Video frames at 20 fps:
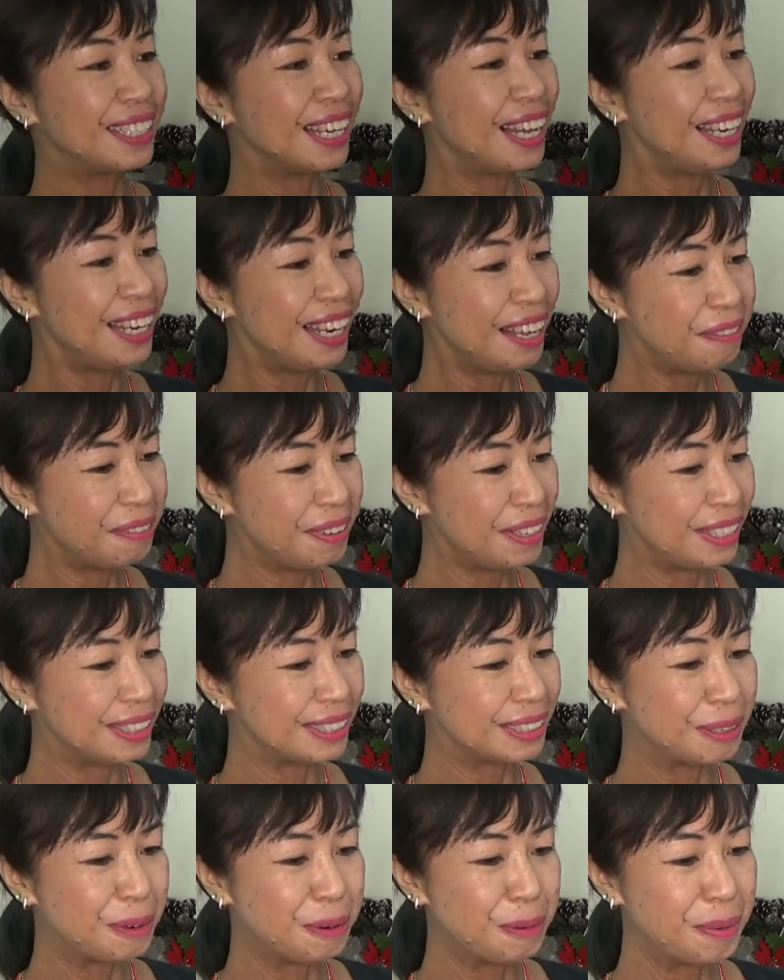I love
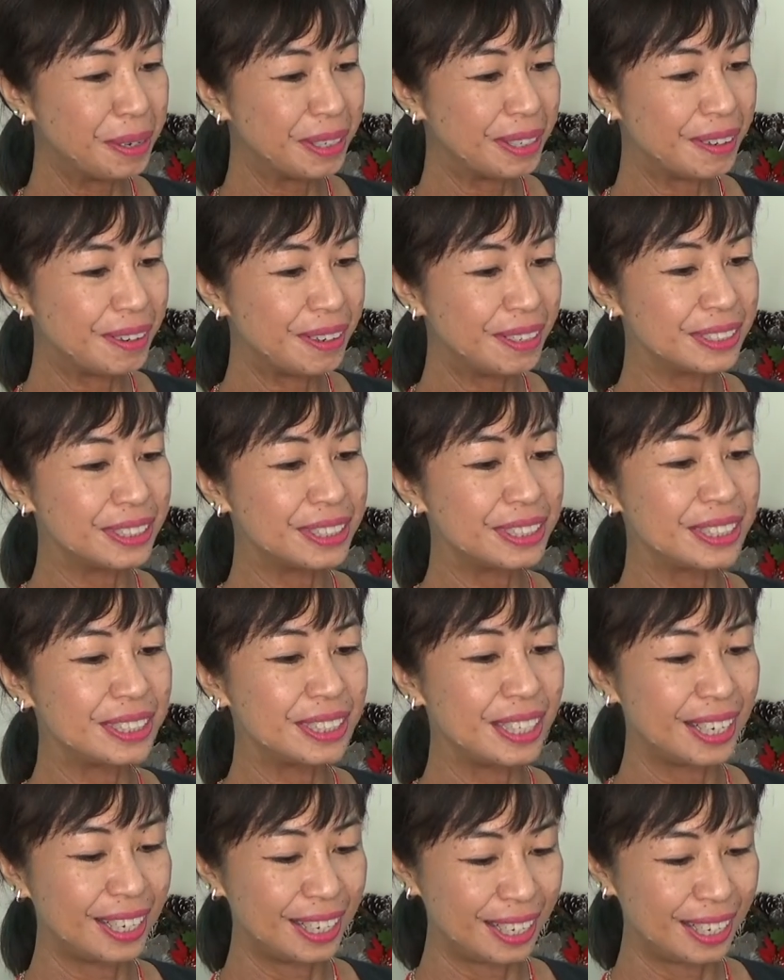it. Oh my gosh.